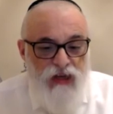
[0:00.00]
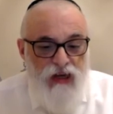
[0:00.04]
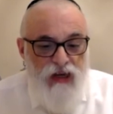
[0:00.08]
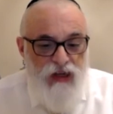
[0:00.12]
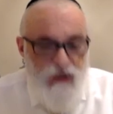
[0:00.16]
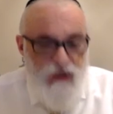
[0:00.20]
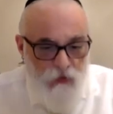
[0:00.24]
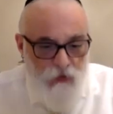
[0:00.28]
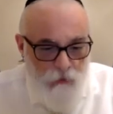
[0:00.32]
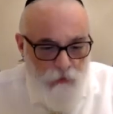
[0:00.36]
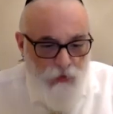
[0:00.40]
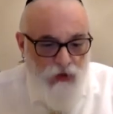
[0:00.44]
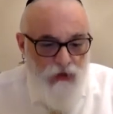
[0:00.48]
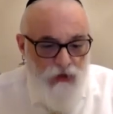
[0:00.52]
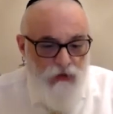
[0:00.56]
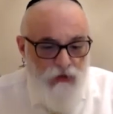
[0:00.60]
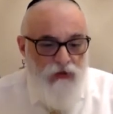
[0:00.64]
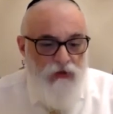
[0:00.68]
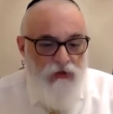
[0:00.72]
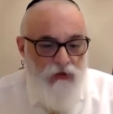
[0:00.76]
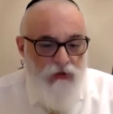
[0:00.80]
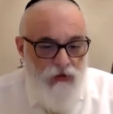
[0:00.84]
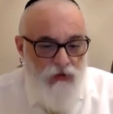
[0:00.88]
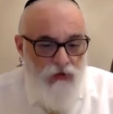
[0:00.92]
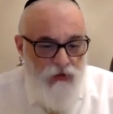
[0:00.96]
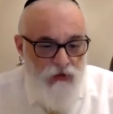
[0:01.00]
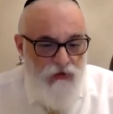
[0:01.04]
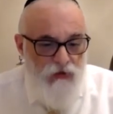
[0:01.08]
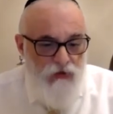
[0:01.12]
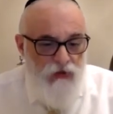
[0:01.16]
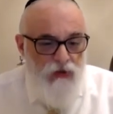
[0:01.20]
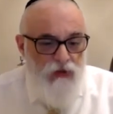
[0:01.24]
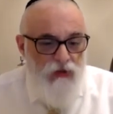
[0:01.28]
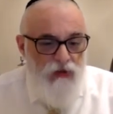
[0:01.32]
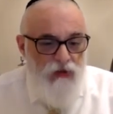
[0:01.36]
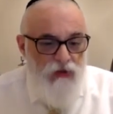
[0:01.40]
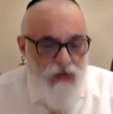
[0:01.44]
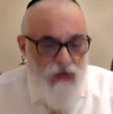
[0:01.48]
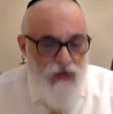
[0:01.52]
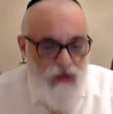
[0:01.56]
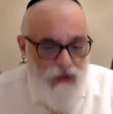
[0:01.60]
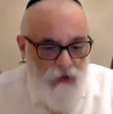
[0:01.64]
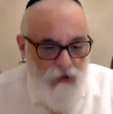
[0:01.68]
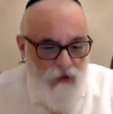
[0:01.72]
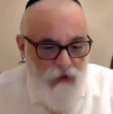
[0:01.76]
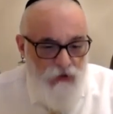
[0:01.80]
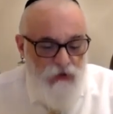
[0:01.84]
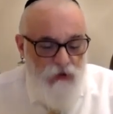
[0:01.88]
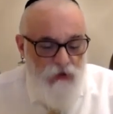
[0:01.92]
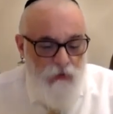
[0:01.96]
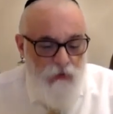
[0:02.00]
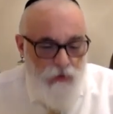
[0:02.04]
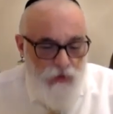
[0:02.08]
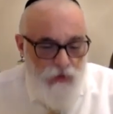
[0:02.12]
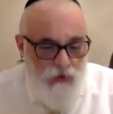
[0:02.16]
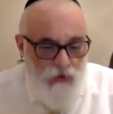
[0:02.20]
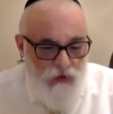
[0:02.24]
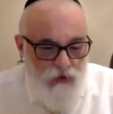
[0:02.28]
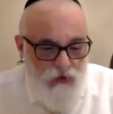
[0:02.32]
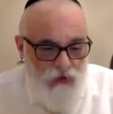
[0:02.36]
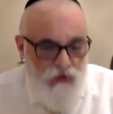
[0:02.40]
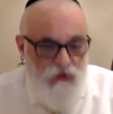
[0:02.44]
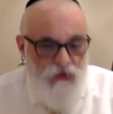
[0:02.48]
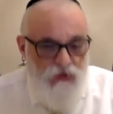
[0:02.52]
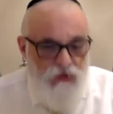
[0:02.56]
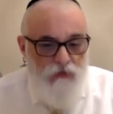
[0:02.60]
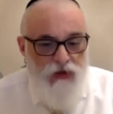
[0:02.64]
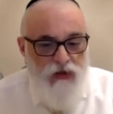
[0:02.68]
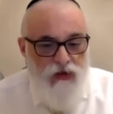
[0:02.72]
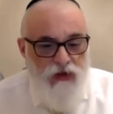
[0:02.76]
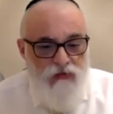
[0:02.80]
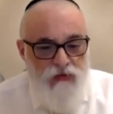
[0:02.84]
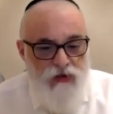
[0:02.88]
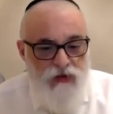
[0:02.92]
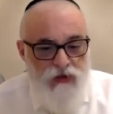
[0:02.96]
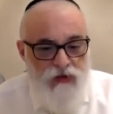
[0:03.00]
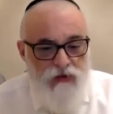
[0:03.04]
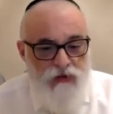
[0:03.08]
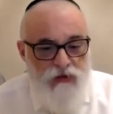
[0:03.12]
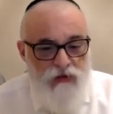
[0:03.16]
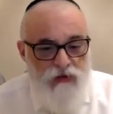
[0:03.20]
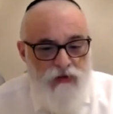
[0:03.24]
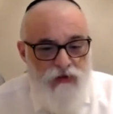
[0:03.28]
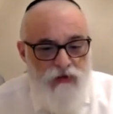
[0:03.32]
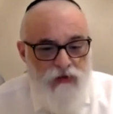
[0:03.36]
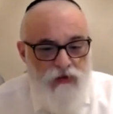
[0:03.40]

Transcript: al yipoter ad machaveire.